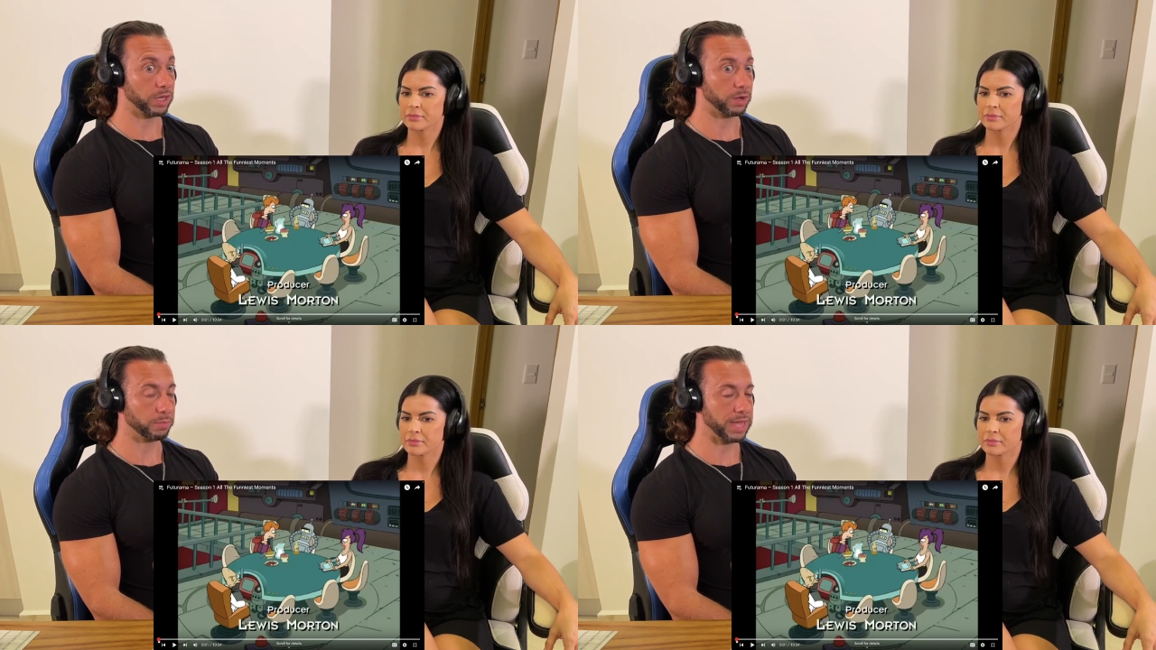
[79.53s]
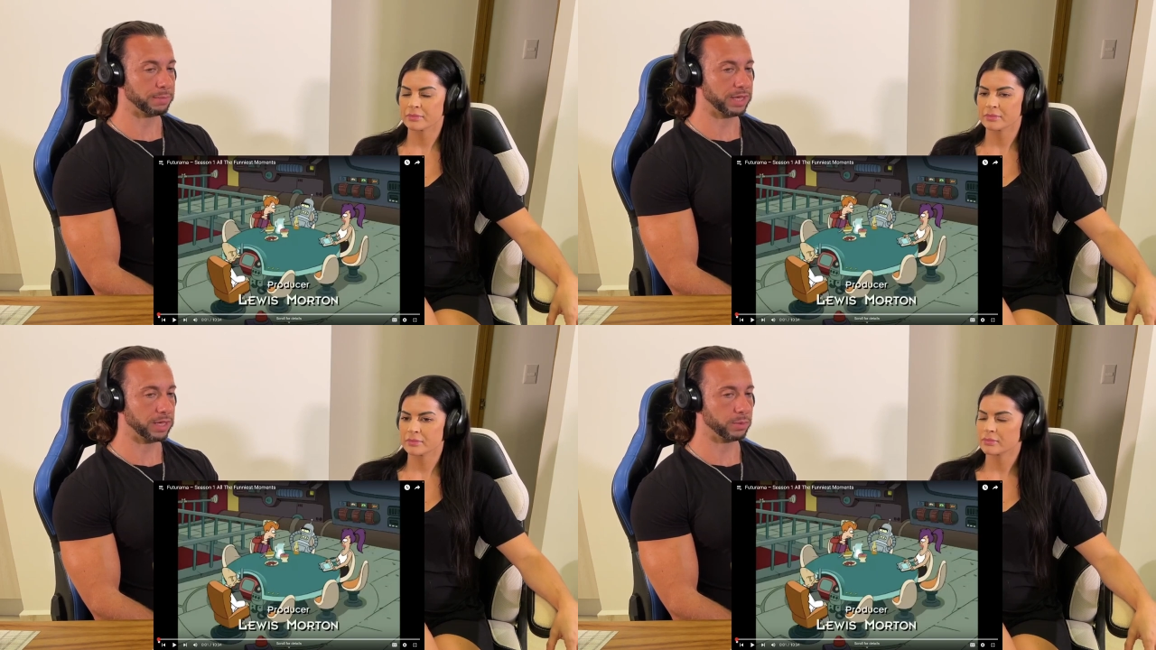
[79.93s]
Speaker 1: you know
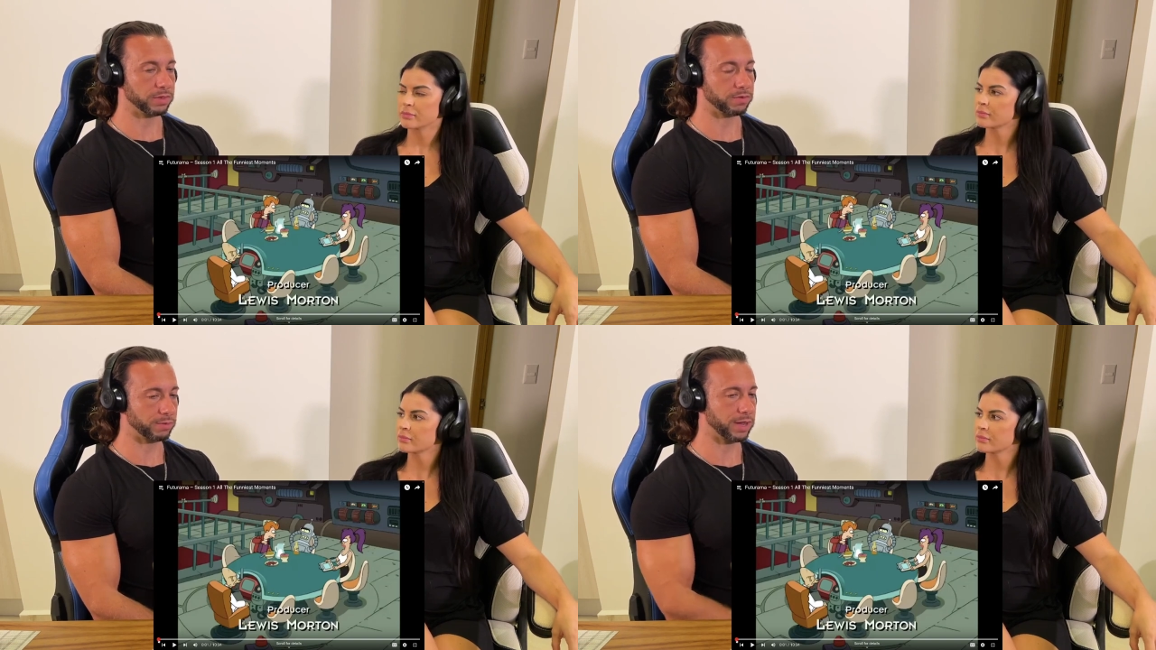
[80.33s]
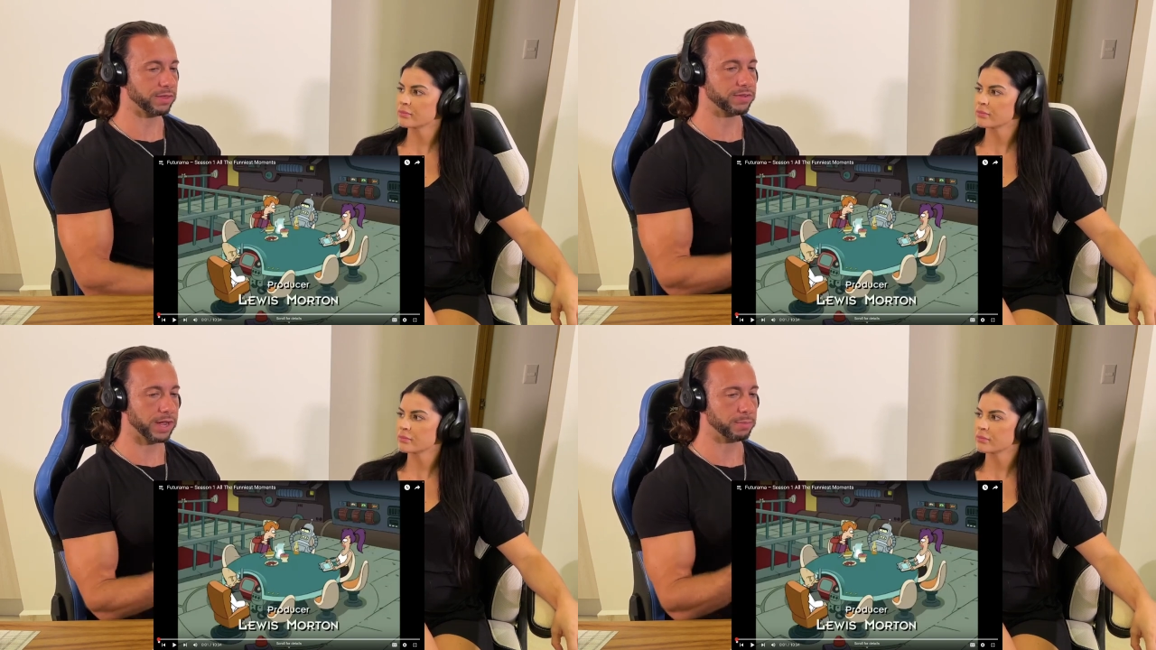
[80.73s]
maybe it was
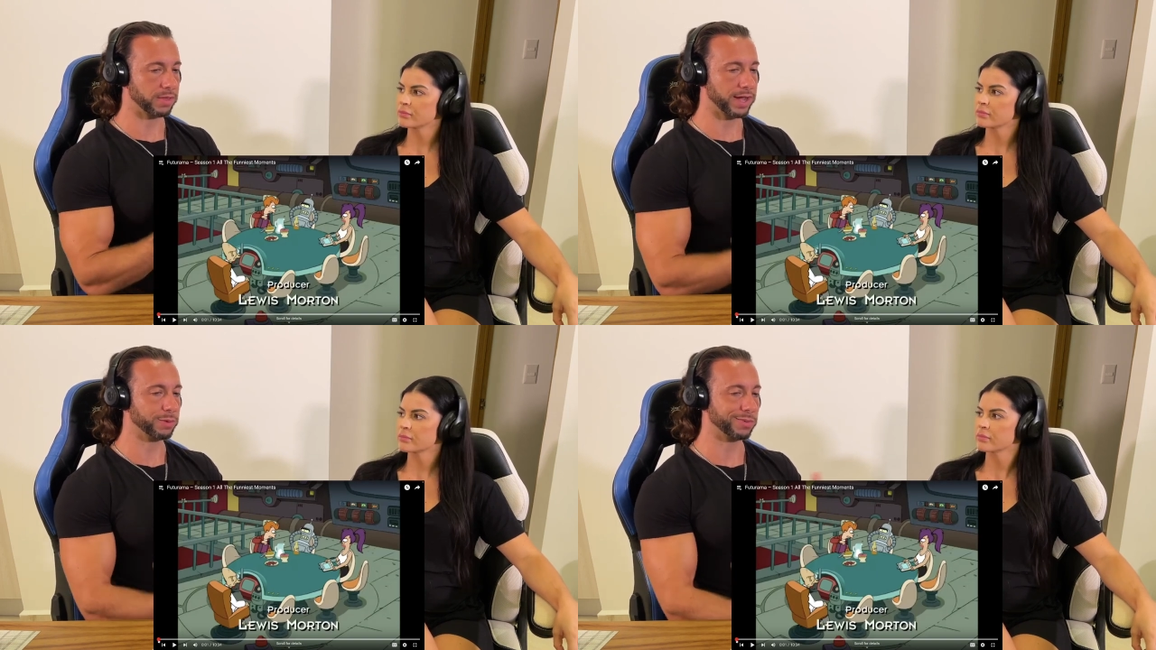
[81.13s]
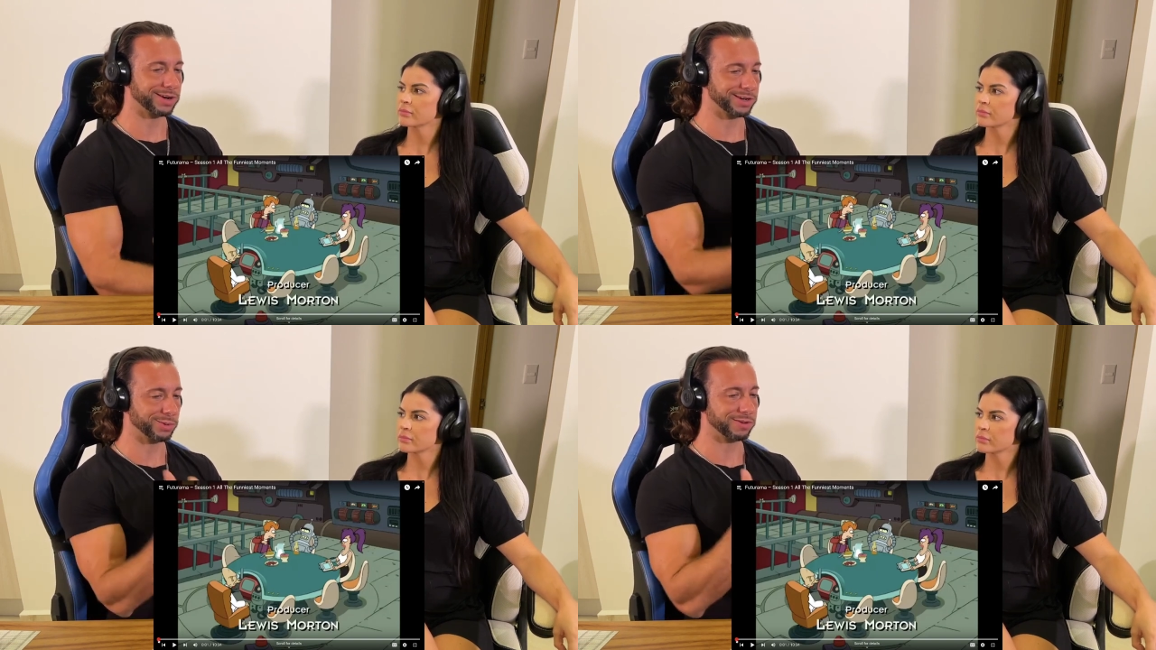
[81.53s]
around the timeline
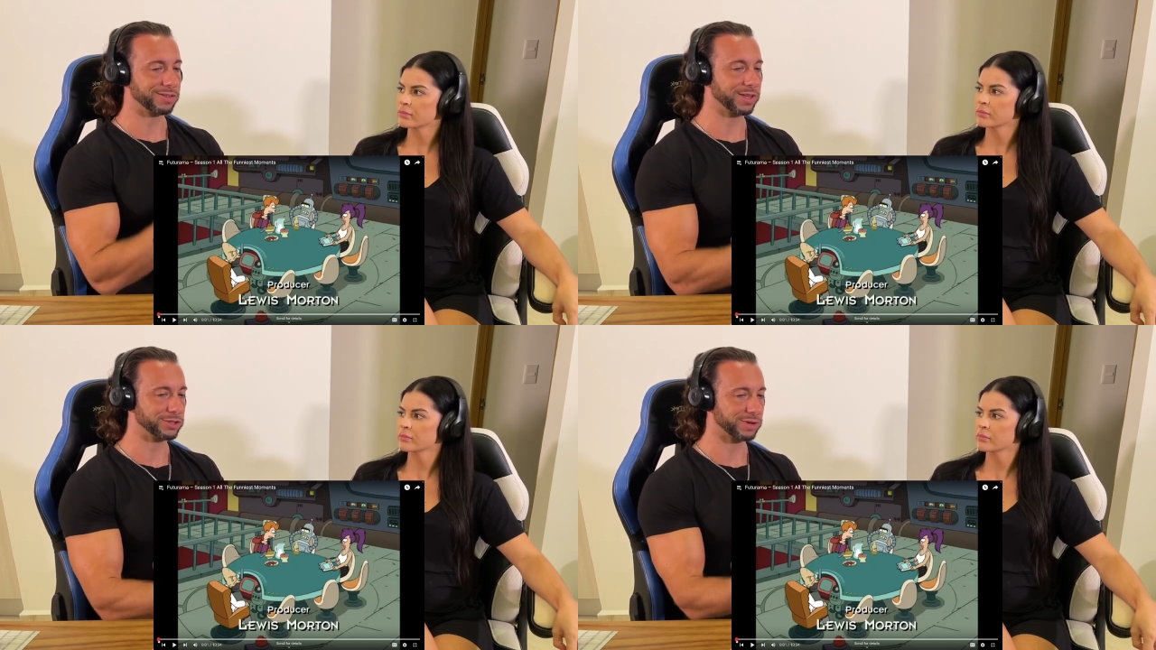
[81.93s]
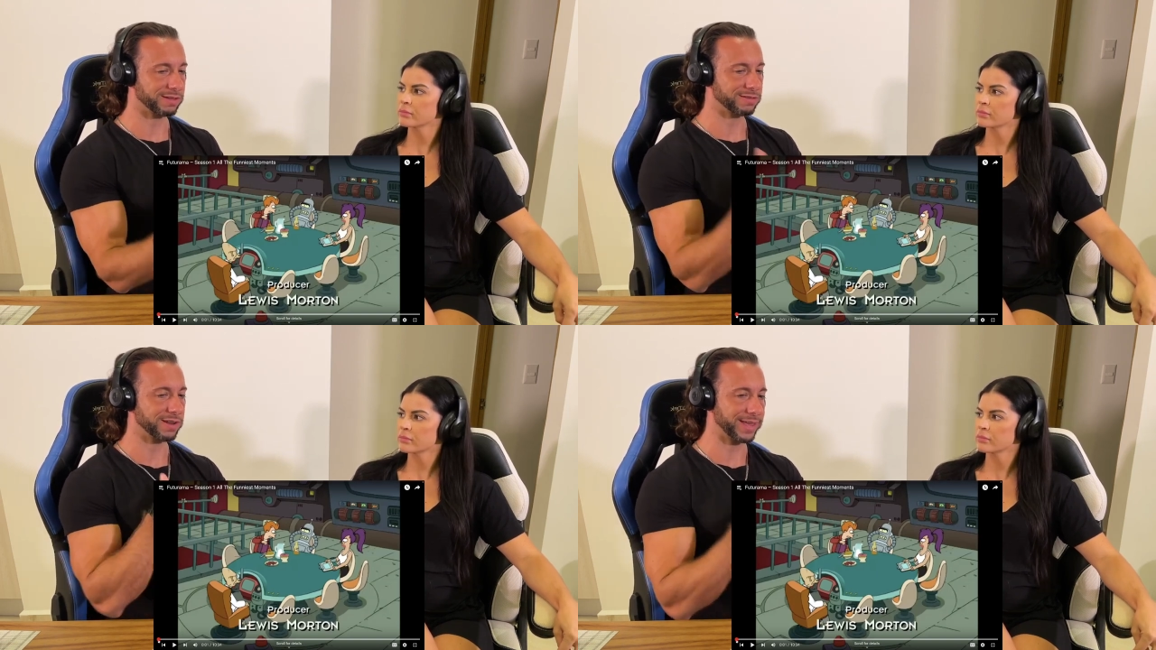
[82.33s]
where you were still
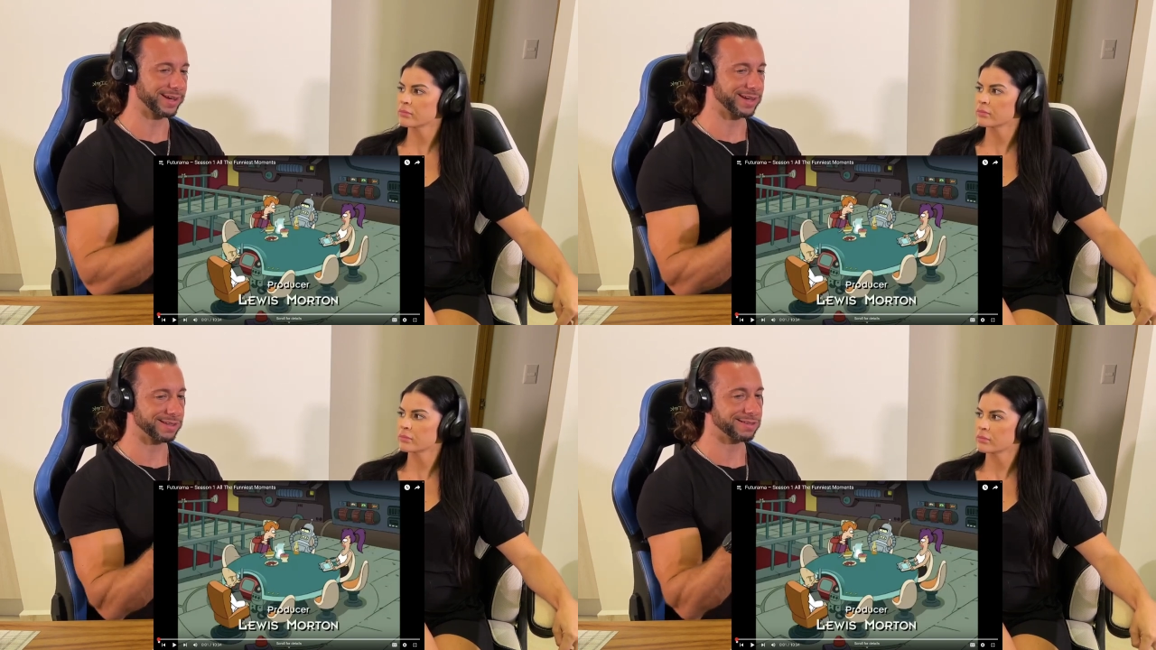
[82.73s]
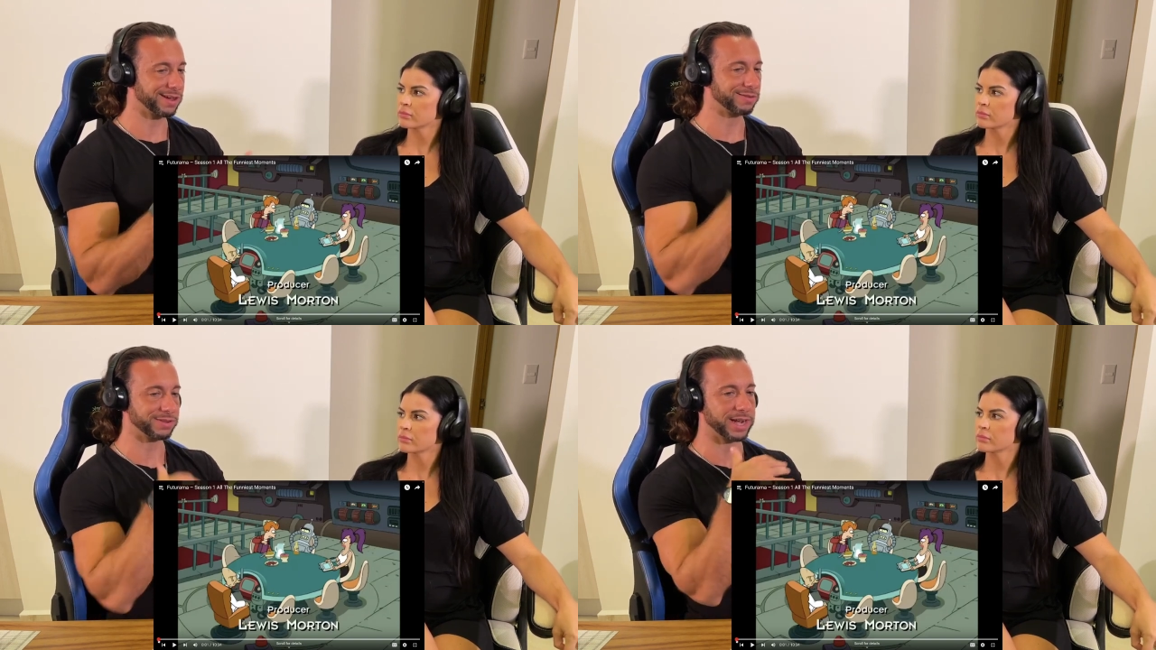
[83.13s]
interested in that kind of stuff,